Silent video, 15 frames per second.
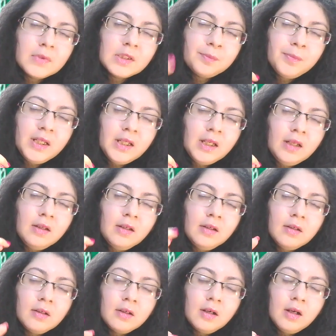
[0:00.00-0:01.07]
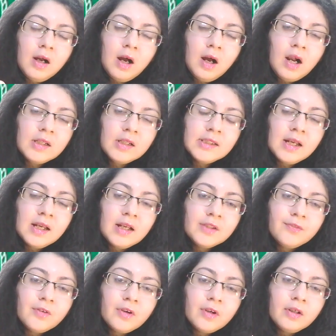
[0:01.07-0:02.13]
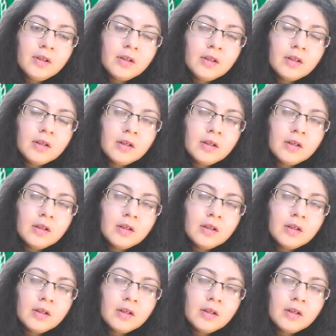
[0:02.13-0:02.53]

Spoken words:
speaking, R stands for